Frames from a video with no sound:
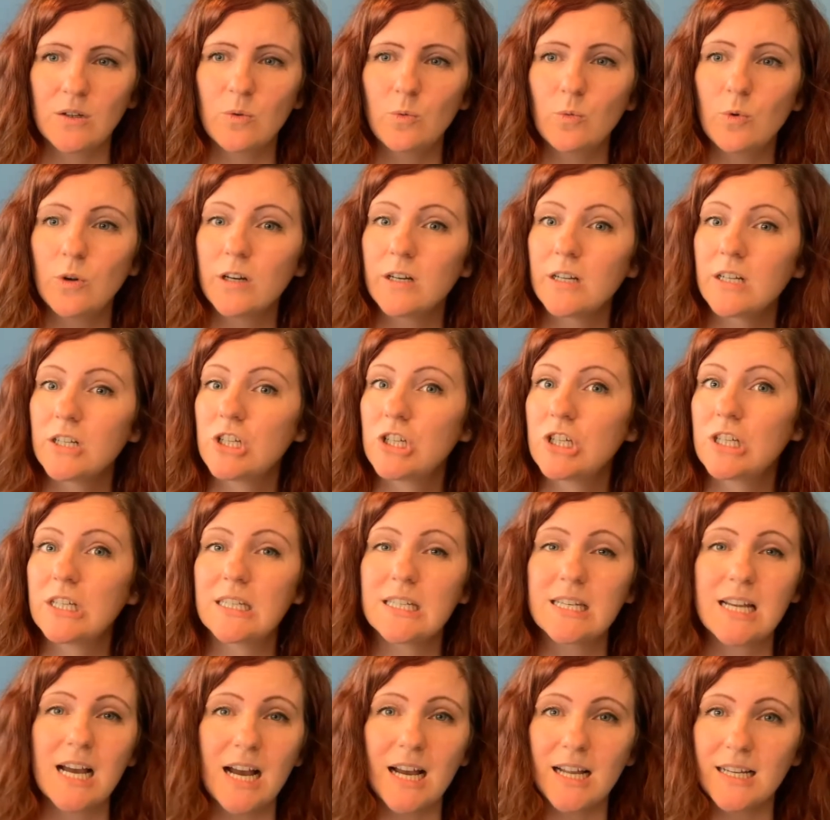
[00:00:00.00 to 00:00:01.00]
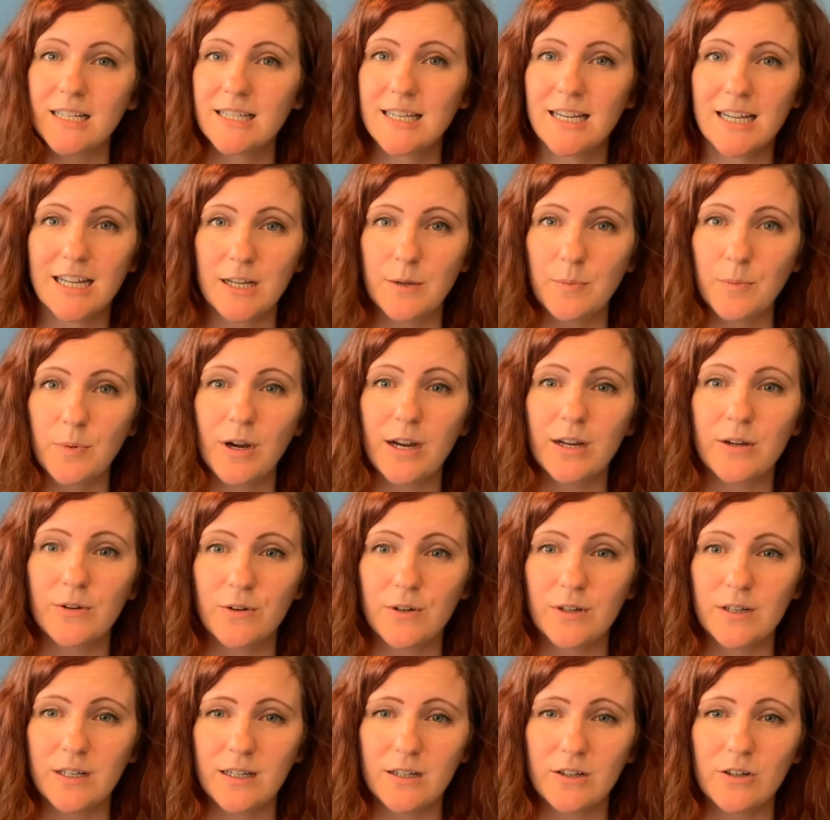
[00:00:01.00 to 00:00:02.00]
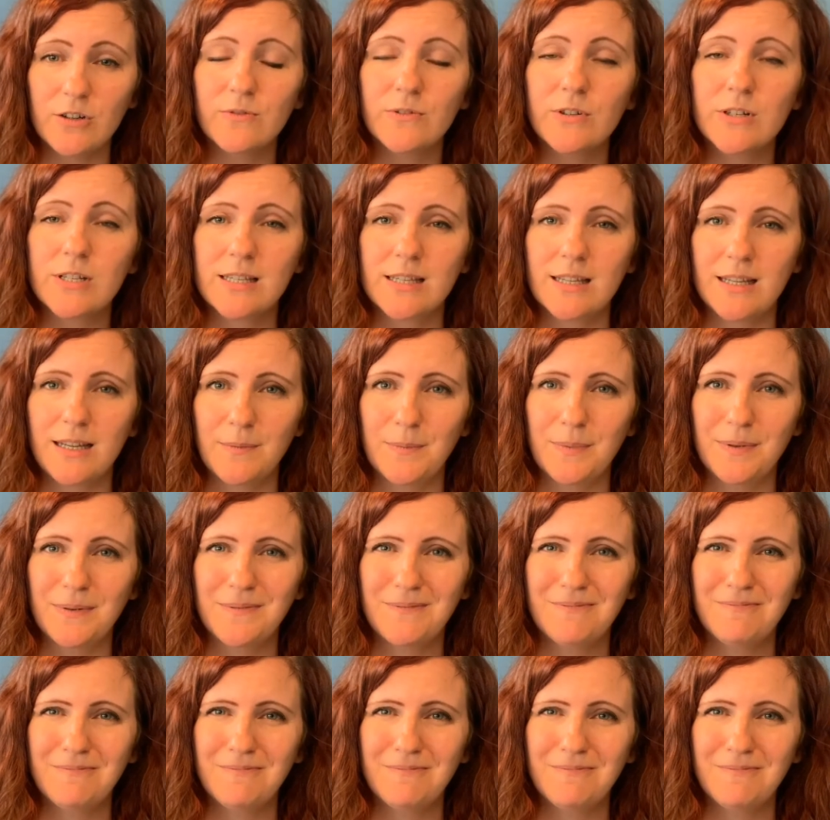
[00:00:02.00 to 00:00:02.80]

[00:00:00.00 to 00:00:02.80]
Work should not take priority over sleep.